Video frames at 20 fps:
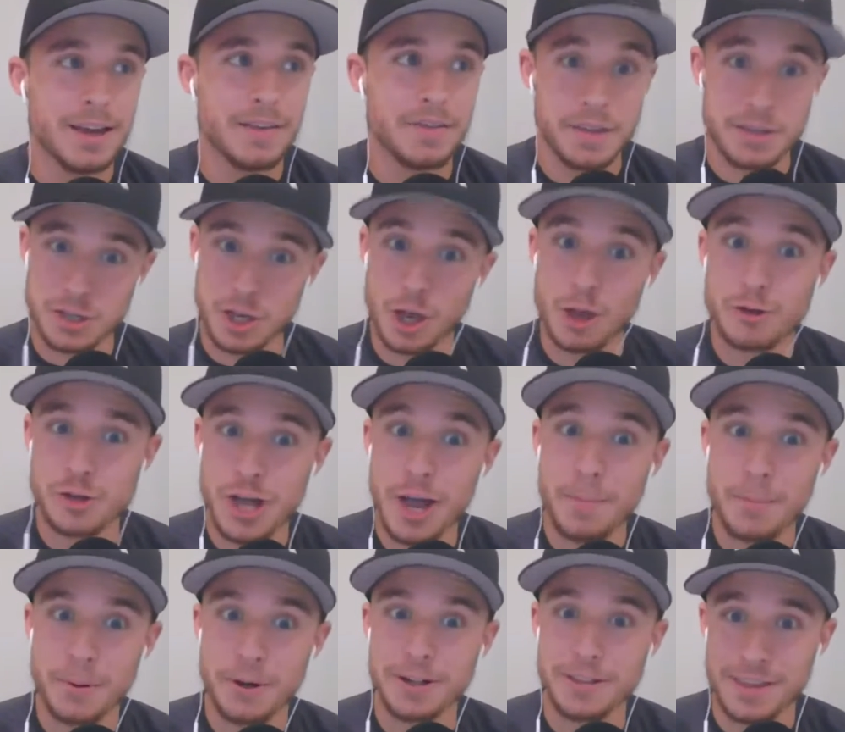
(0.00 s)
this whole
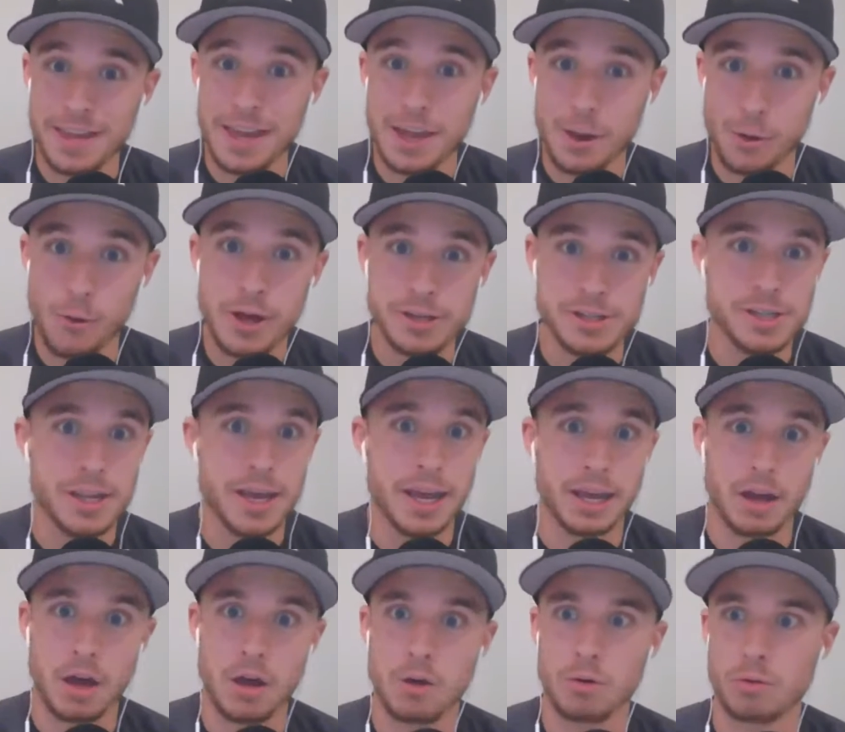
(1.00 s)
Jeopardy thing was
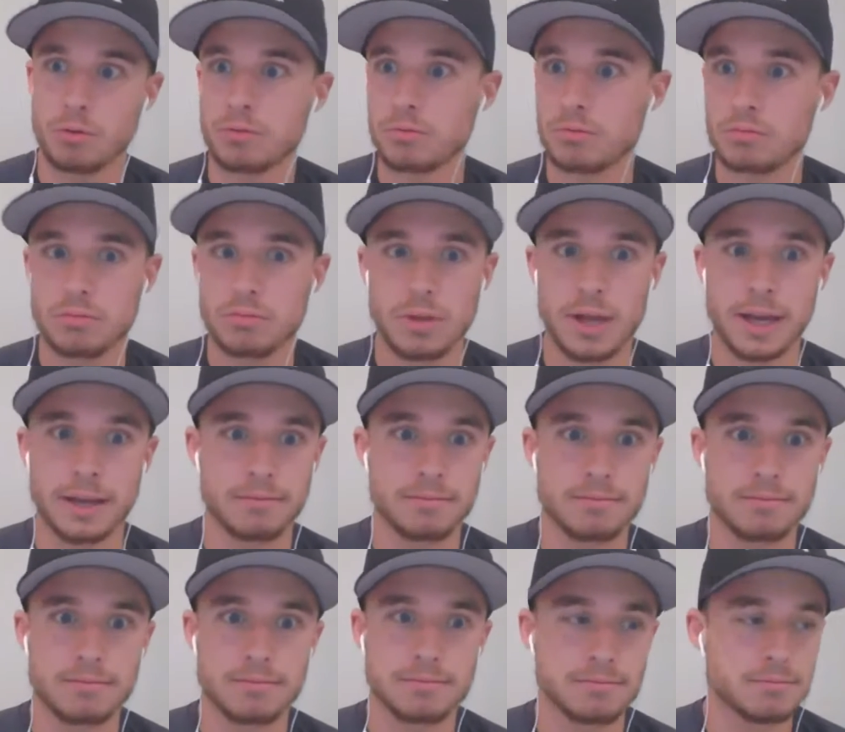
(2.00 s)
like, oh, like
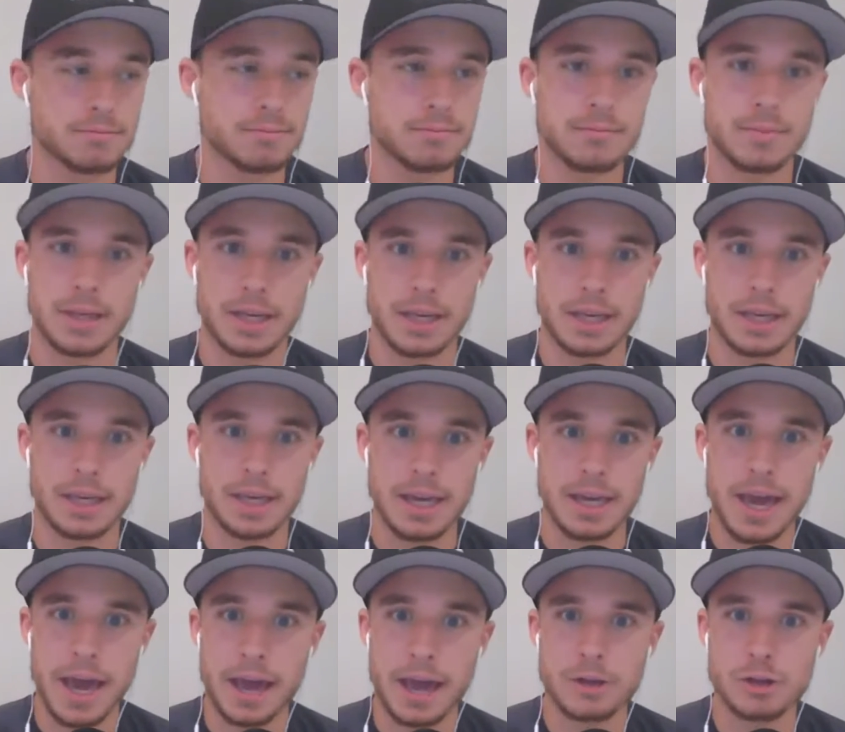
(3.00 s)

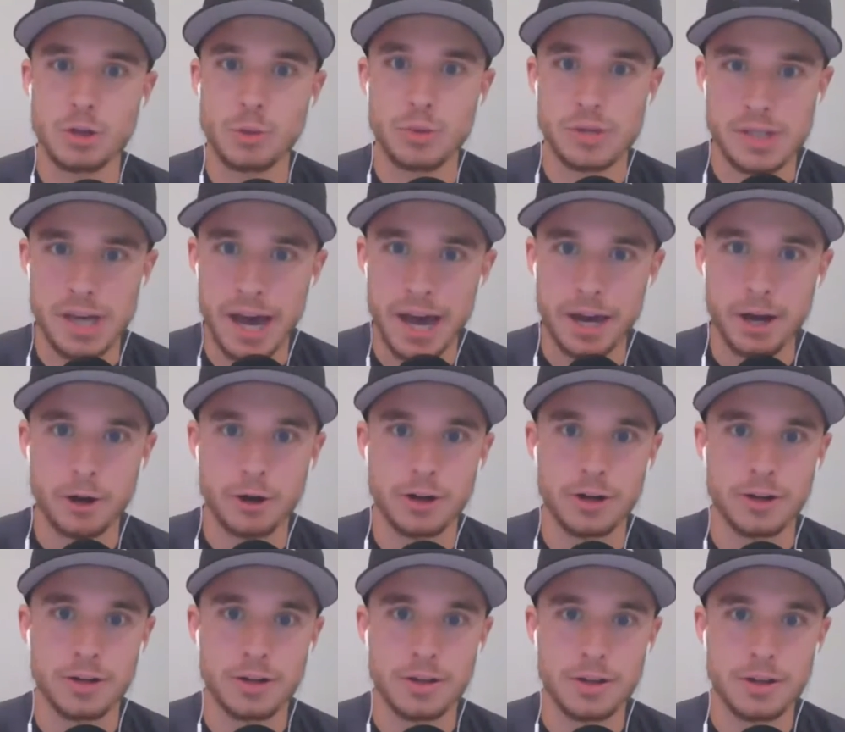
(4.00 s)
he actually
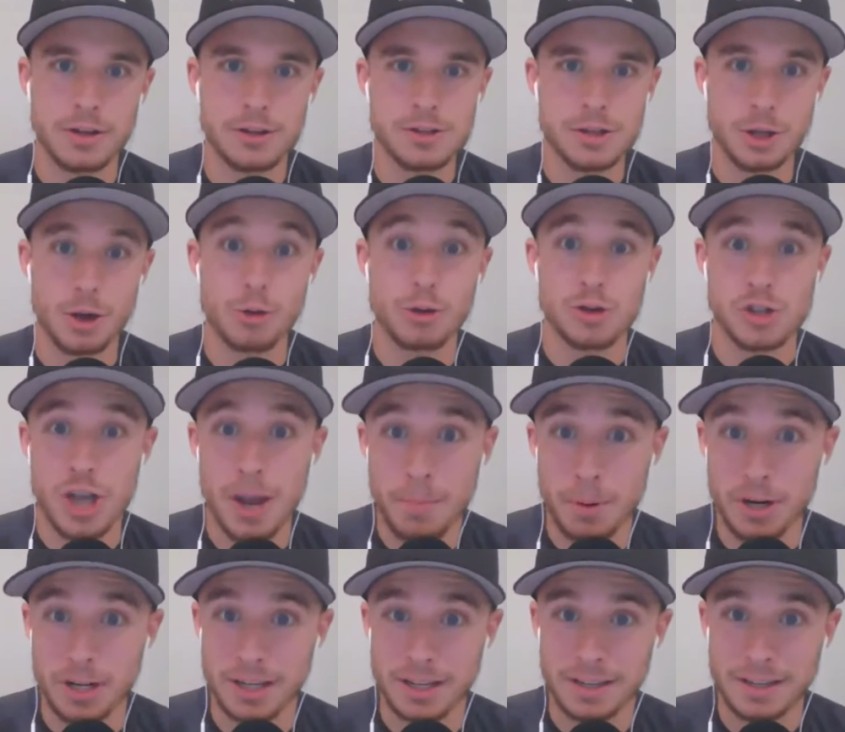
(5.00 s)
retired to go to
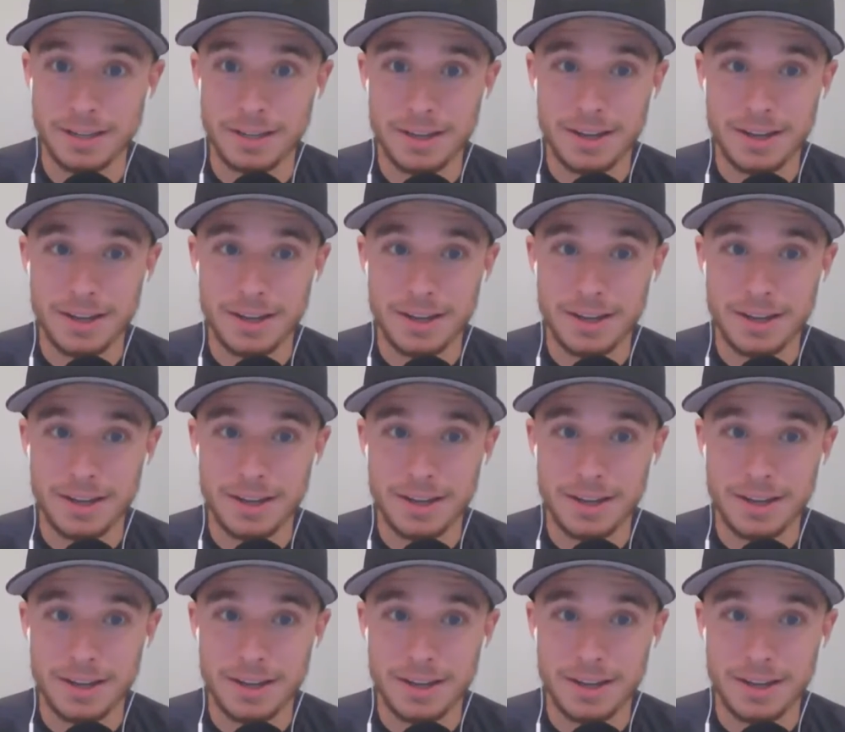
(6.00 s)
Jeopardy.